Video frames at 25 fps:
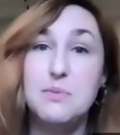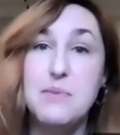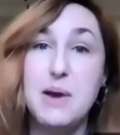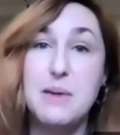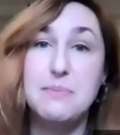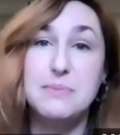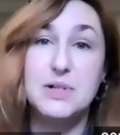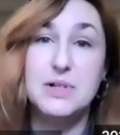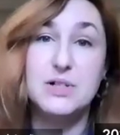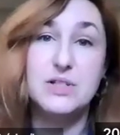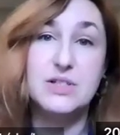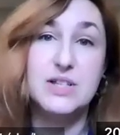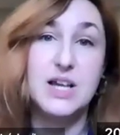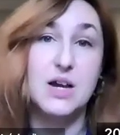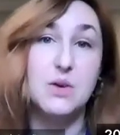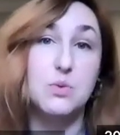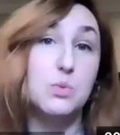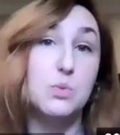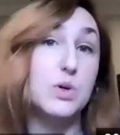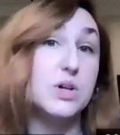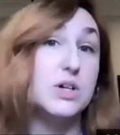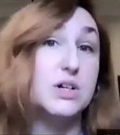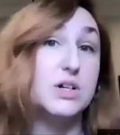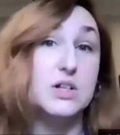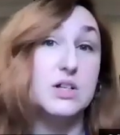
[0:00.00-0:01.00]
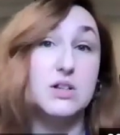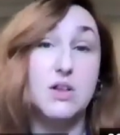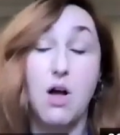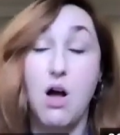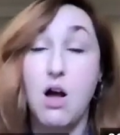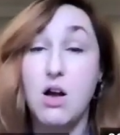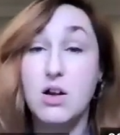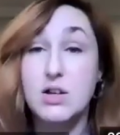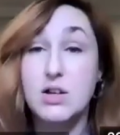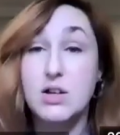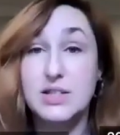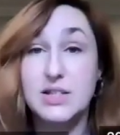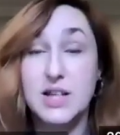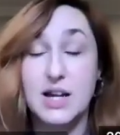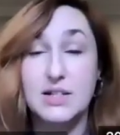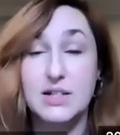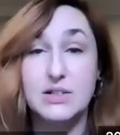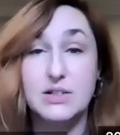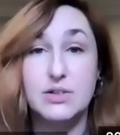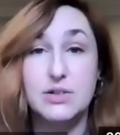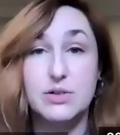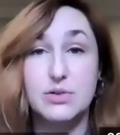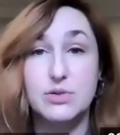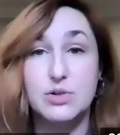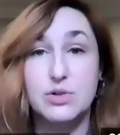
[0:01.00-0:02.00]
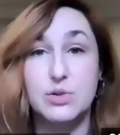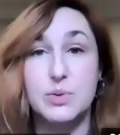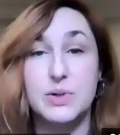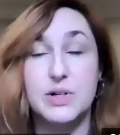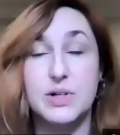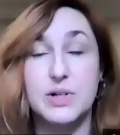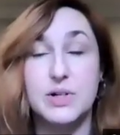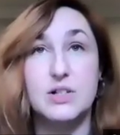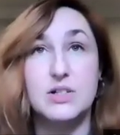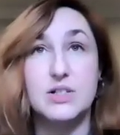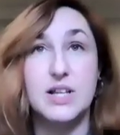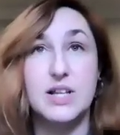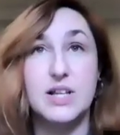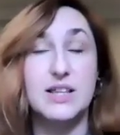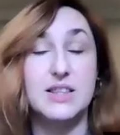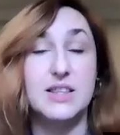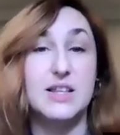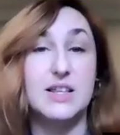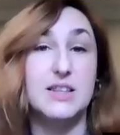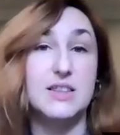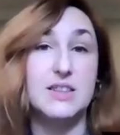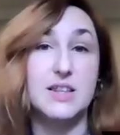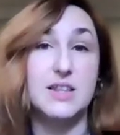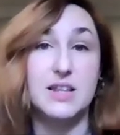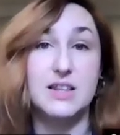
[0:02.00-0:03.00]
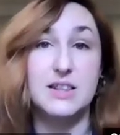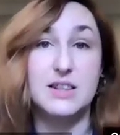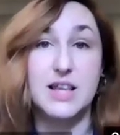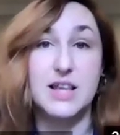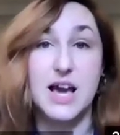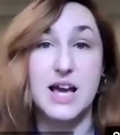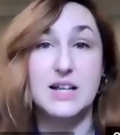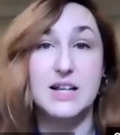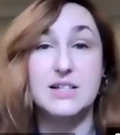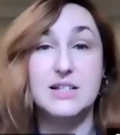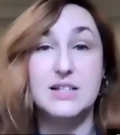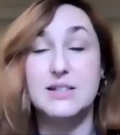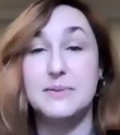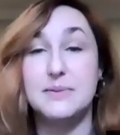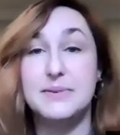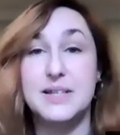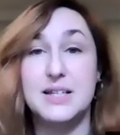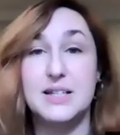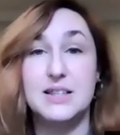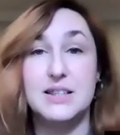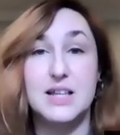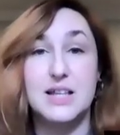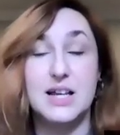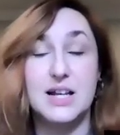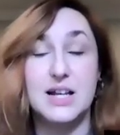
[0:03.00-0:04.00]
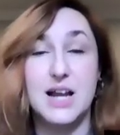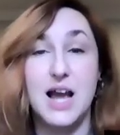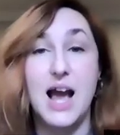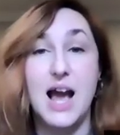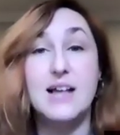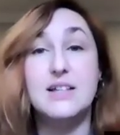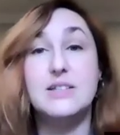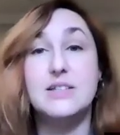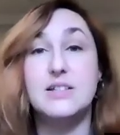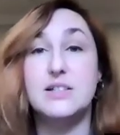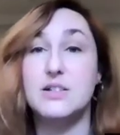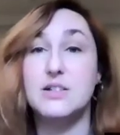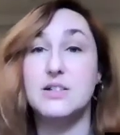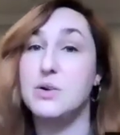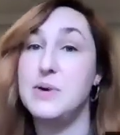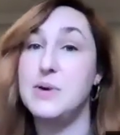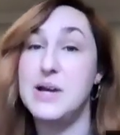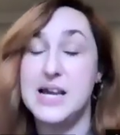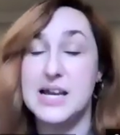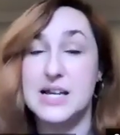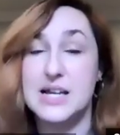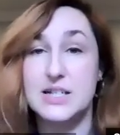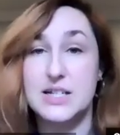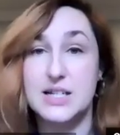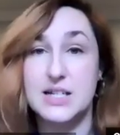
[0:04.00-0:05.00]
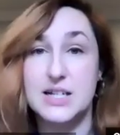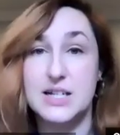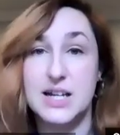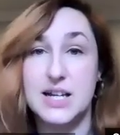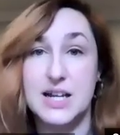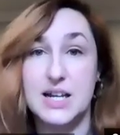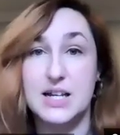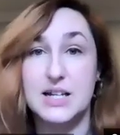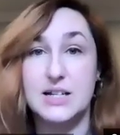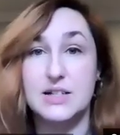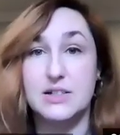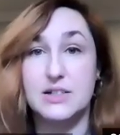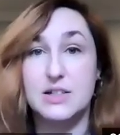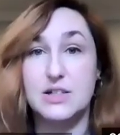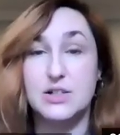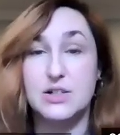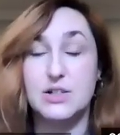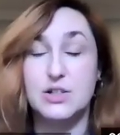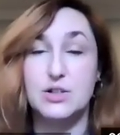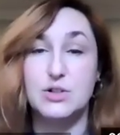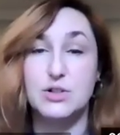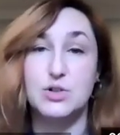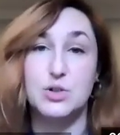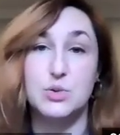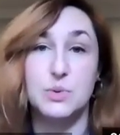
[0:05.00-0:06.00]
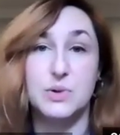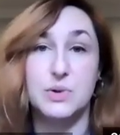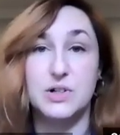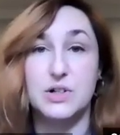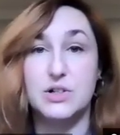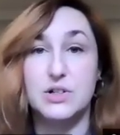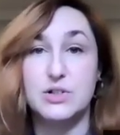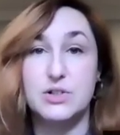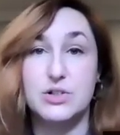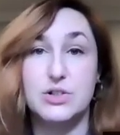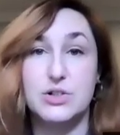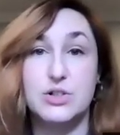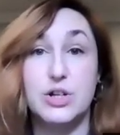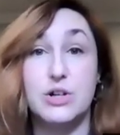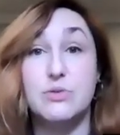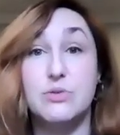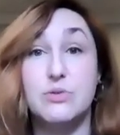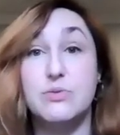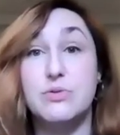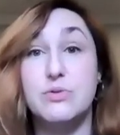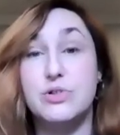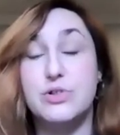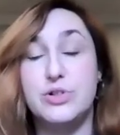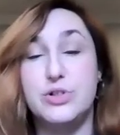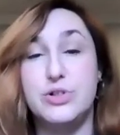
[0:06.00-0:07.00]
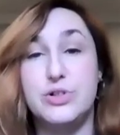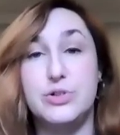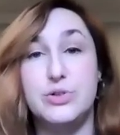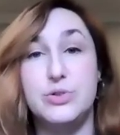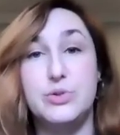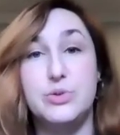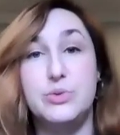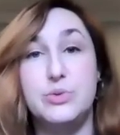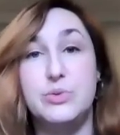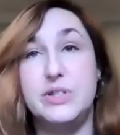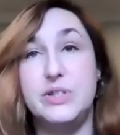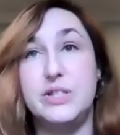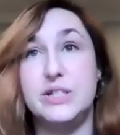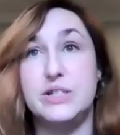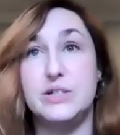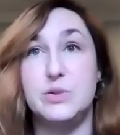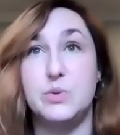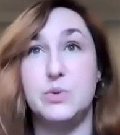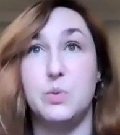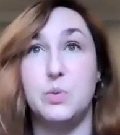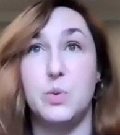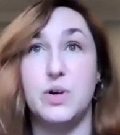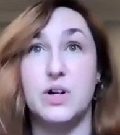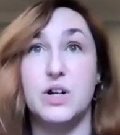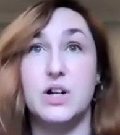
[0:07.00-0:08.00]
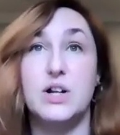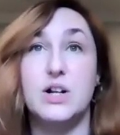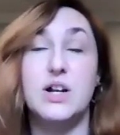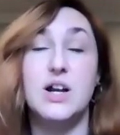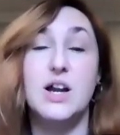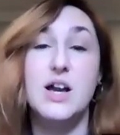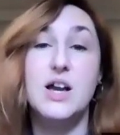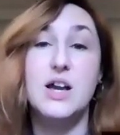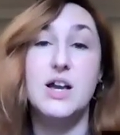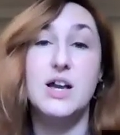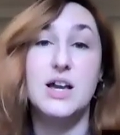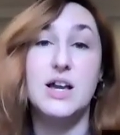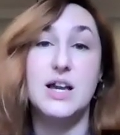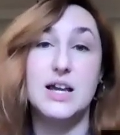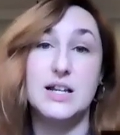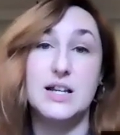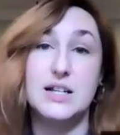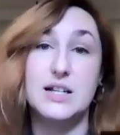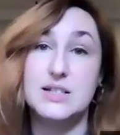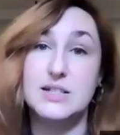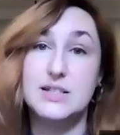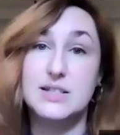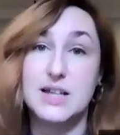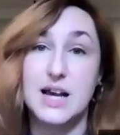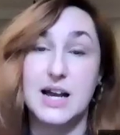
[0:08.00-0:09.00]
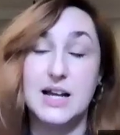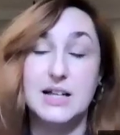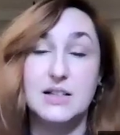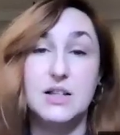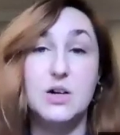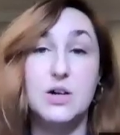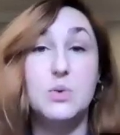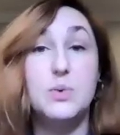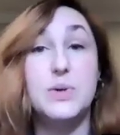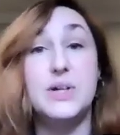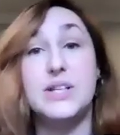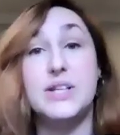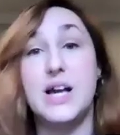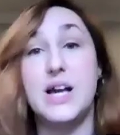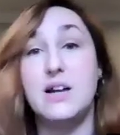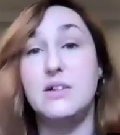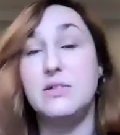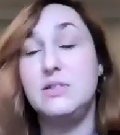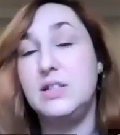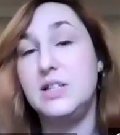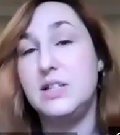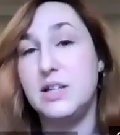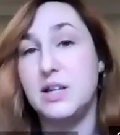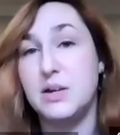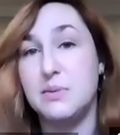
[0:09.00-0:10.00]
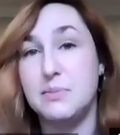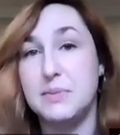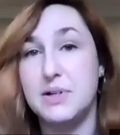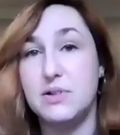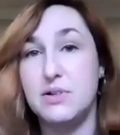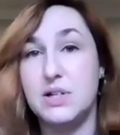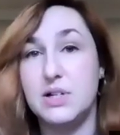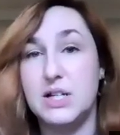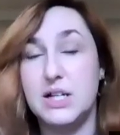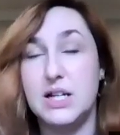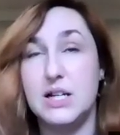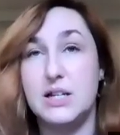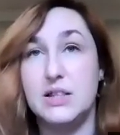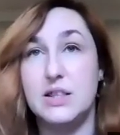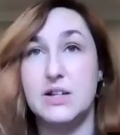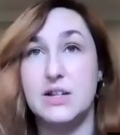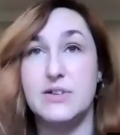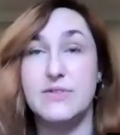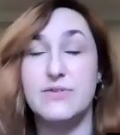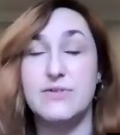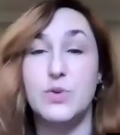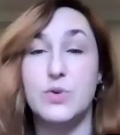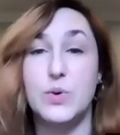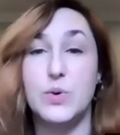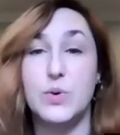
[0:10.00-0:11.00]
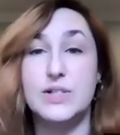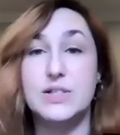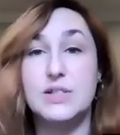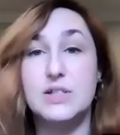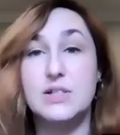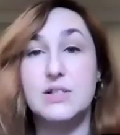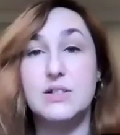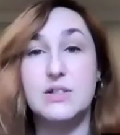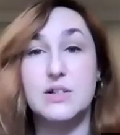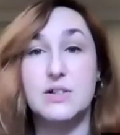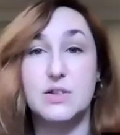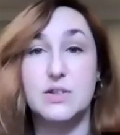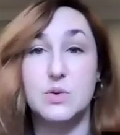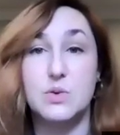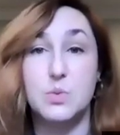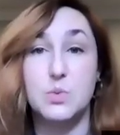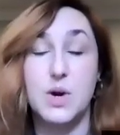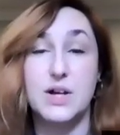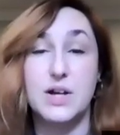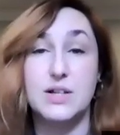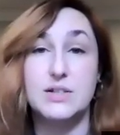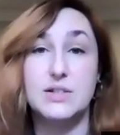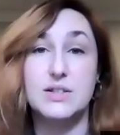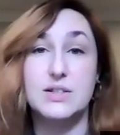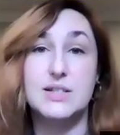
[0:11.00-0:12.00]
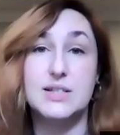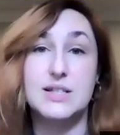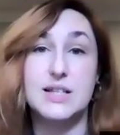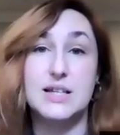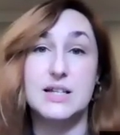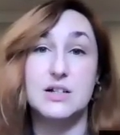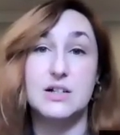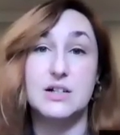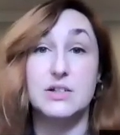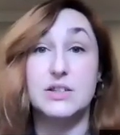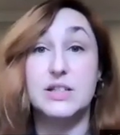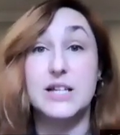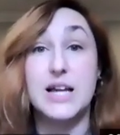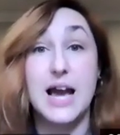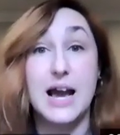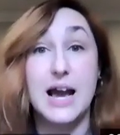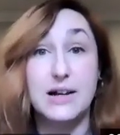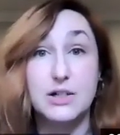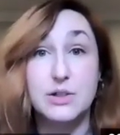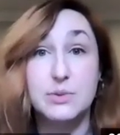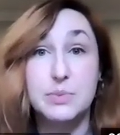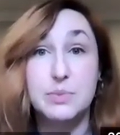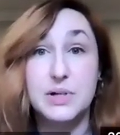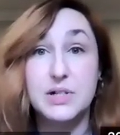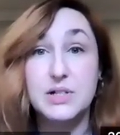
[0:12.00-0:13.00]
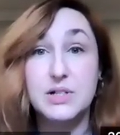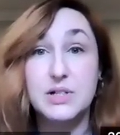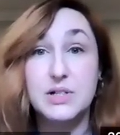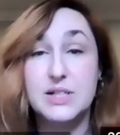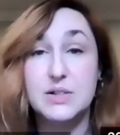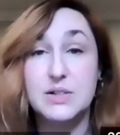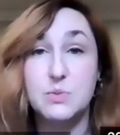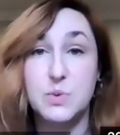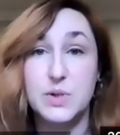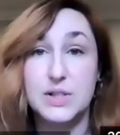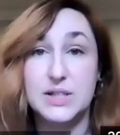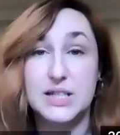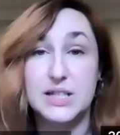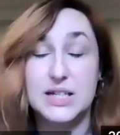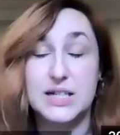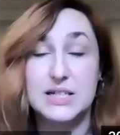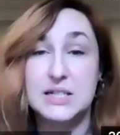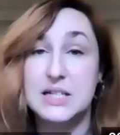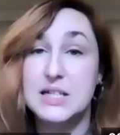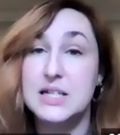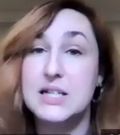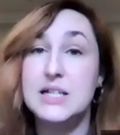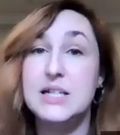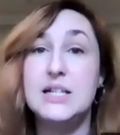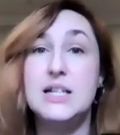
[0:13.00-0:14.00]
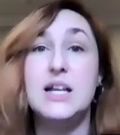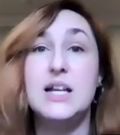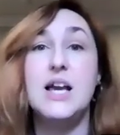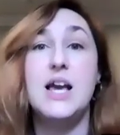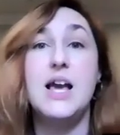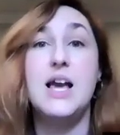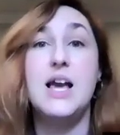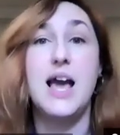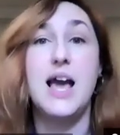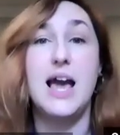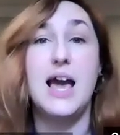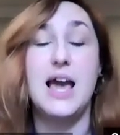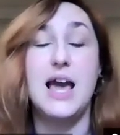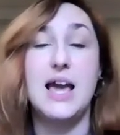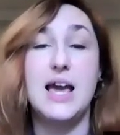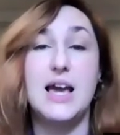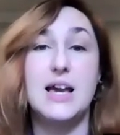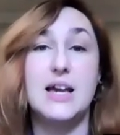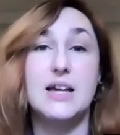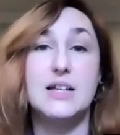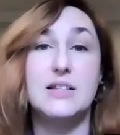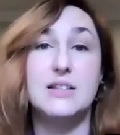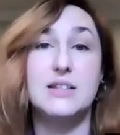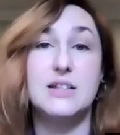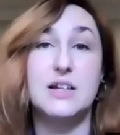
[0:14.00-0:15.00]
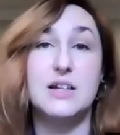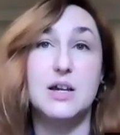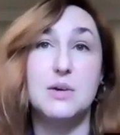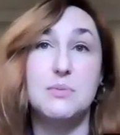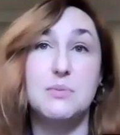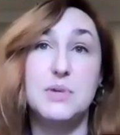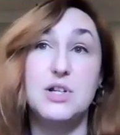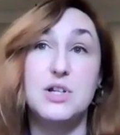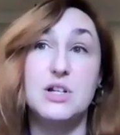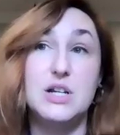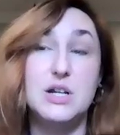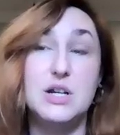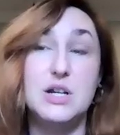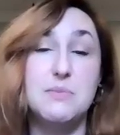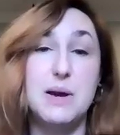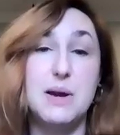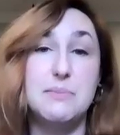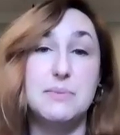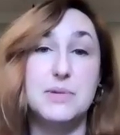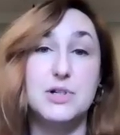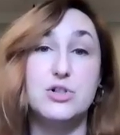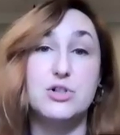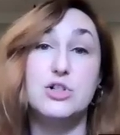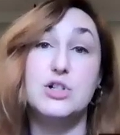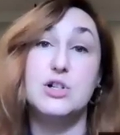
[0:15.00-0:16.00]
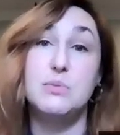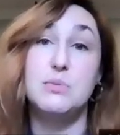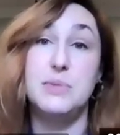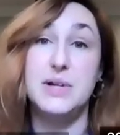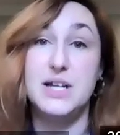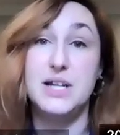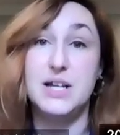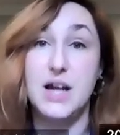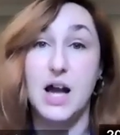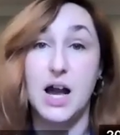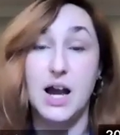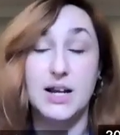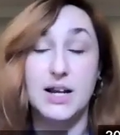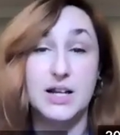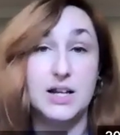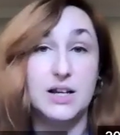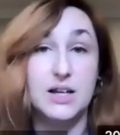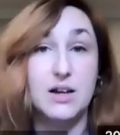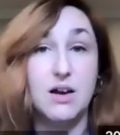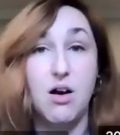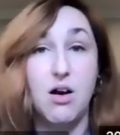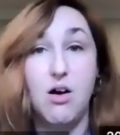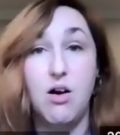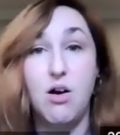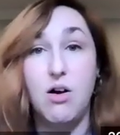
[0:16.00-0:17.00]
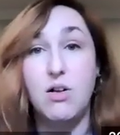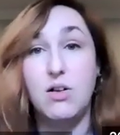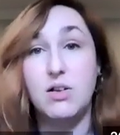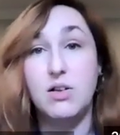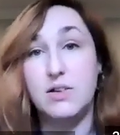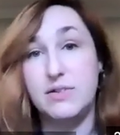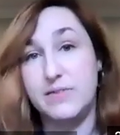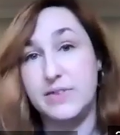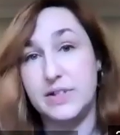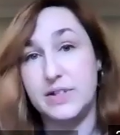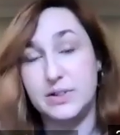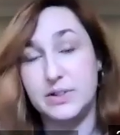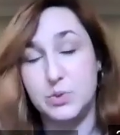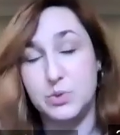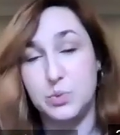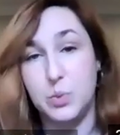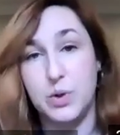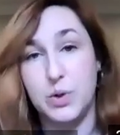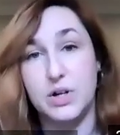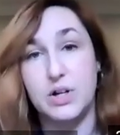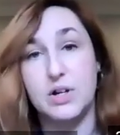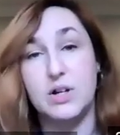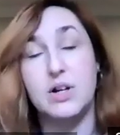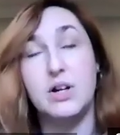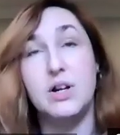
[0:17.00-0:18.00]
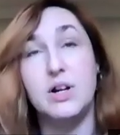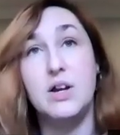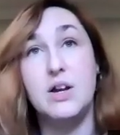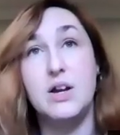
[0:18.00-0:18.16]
members can work alongside social workers. I think that that is something that has to go hand in hand because social workers don't do this work in a silo without the community. Their voices are the ones that are the experts in what they need, and the community members should be guiding all of this work.